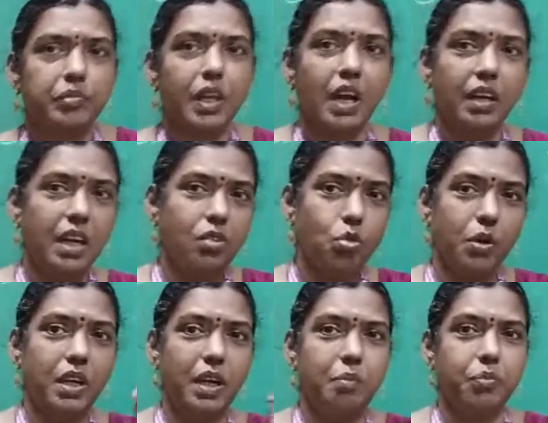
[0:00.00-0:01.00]
At least one
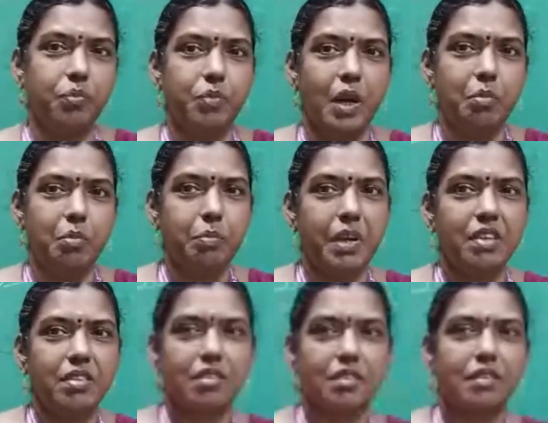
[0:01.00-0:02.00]
type, tell me
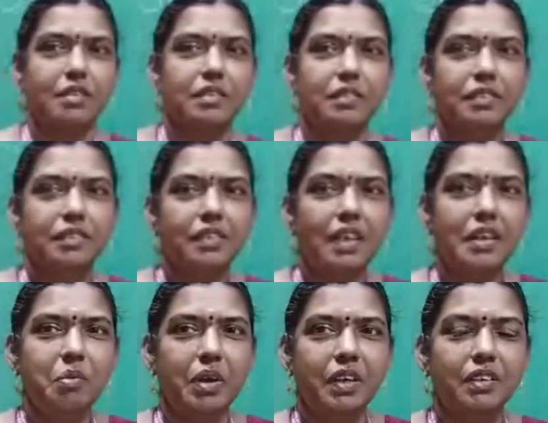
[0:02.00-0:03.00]
please.
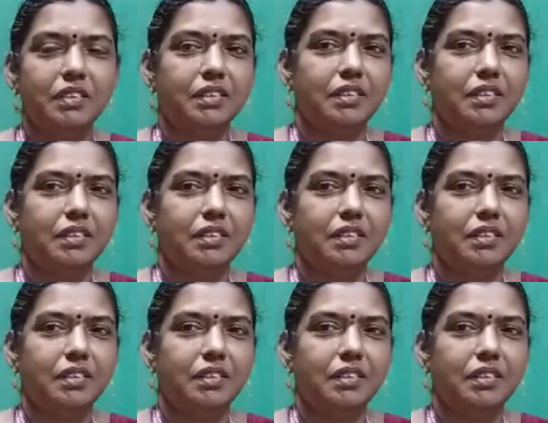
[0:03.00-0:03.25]
Anyone?